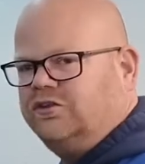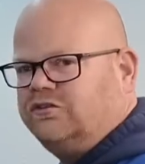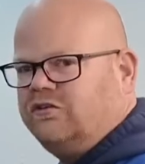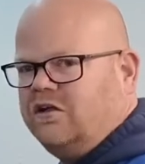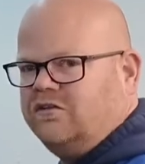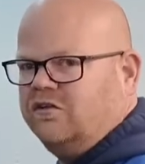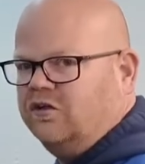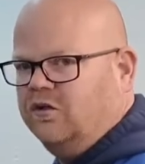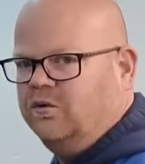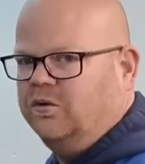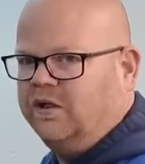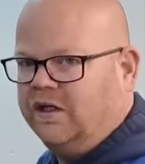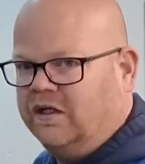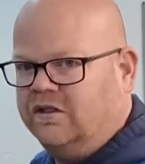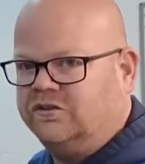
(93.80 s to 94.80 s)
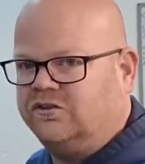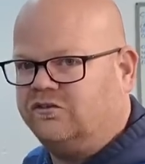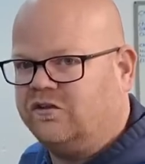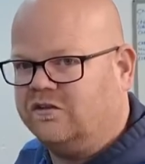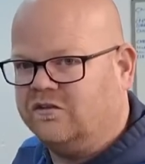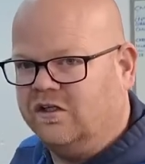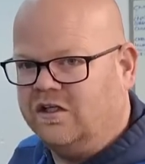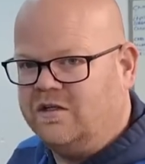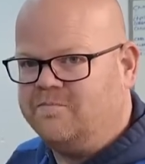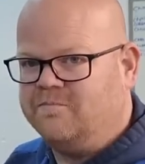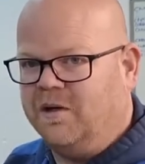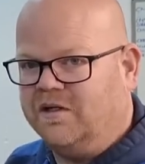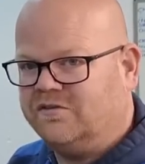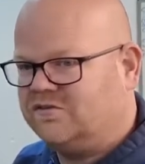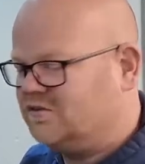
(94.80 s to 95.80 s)
straight to the alternator, just has a limb
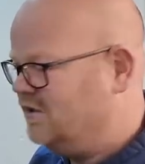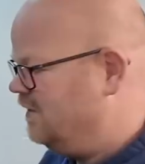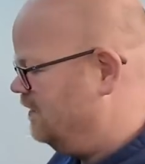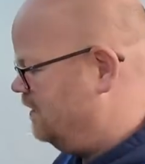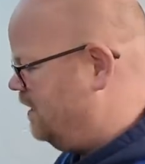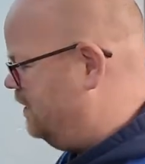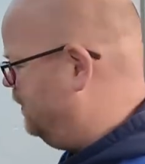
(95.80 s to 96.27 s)
bus,